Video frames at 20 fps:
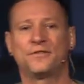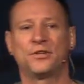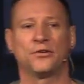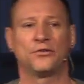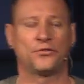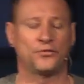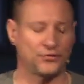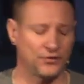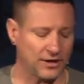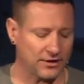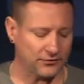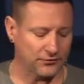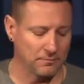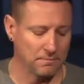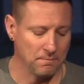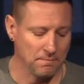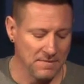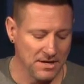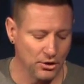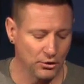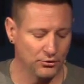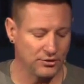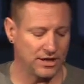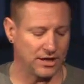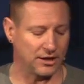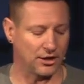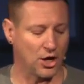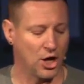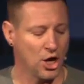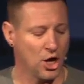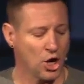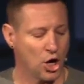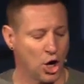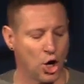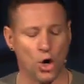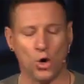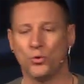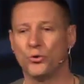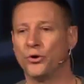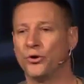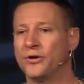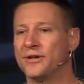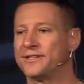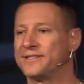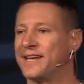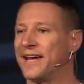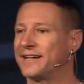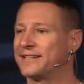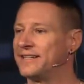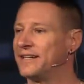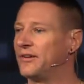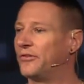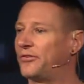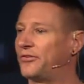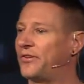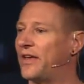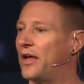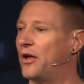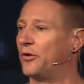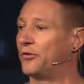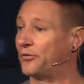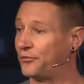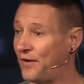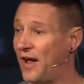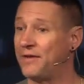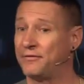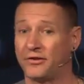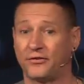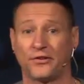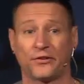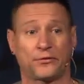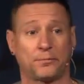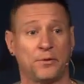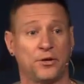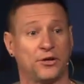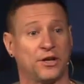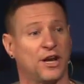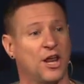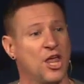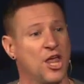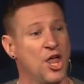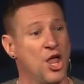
to 6 million odor detecting cells, 5 to 6 million.